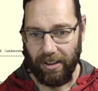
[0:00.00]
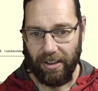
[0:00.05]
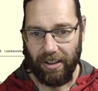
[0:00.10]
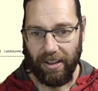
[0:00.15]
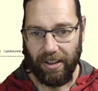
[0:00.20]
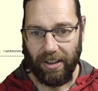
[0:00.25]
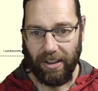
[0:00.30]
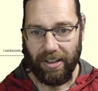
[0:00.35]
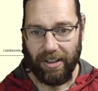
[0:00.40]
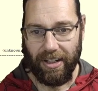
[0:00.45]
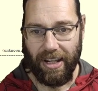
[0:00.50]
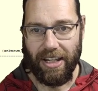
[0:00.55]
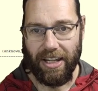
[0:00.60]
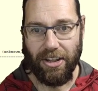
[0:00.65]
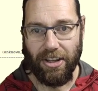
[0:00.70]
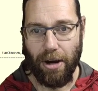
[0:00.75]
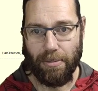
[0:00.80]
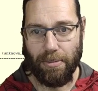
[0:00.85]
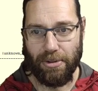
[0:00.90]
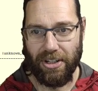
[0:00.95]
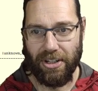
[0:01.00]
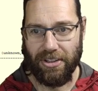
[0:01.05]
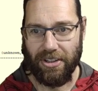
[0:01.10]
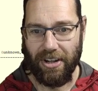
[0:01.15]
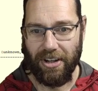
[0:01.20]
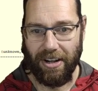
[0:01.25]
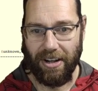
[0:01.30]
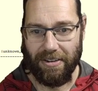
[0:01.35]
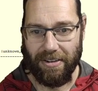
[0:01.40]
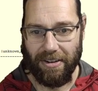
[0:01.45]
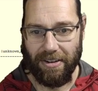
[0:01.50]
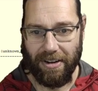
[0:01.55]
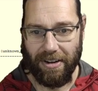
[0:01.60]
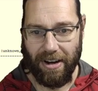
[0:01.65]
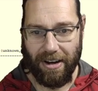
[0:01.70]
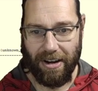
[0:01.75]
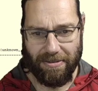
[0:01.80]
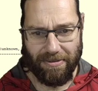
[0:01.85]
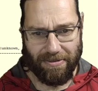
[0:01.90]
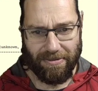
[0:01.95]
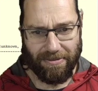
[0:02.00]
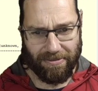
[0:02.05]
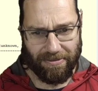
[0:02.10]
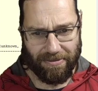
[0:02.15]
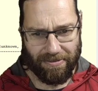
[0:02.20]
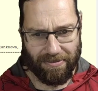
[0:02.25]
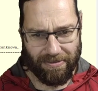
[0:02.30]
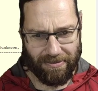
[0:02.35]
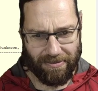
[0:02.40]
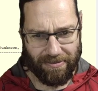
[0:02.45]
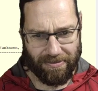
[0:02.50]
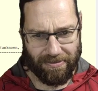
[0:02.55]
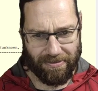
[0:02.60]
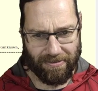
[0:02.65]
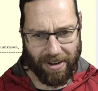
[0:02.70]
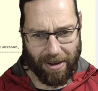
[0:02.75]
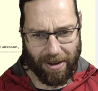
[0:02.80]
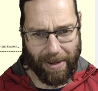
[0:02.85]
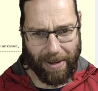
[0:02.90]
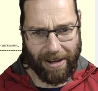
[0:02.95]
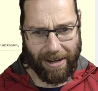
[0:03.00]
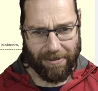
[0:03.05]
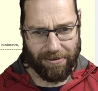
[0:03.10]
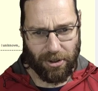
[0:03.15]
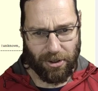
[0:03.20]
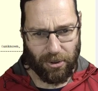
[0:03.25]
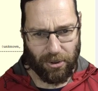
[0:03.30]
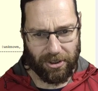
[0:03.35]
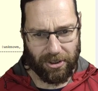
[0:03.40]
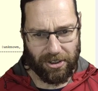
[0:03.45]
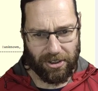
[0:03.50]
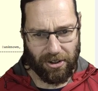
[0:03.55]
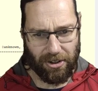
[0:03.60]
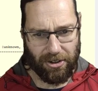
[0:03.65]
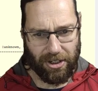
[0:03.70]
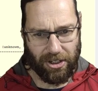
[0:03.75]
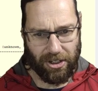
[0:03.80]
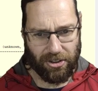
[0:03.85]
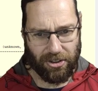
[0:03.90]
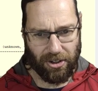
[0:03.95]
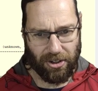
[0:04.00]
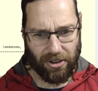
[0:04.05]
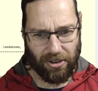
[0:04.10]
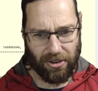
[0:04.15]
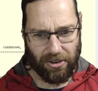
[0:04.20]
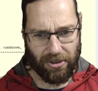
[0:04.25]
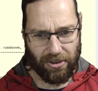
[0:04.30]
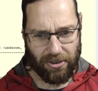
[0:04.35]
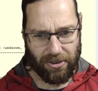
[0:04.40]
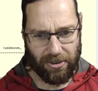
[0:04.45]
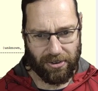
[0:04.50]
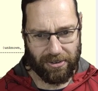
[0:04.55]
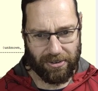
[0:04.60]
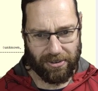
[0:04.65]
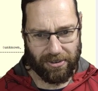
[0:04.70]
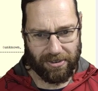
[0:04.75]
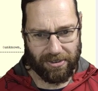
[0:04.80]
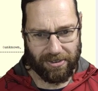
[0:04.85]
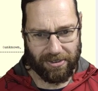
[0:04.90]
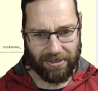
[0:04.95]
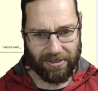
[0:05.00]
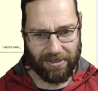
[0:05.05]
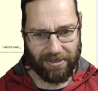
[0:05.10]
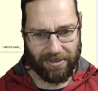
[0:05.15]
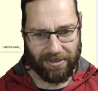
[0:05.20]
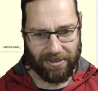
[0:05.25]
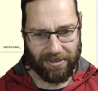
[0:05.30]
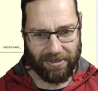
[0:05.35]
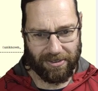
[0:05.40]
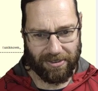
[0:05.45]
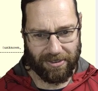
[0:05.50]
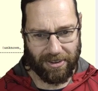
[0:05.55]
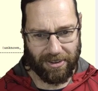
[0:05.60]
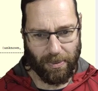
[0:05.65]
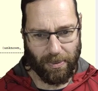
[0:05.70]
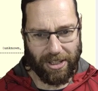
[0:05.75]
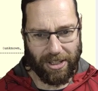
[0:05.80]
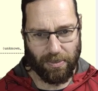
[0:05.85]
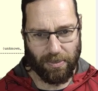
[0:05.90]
Now, in the options, I may have told it to only show the ones.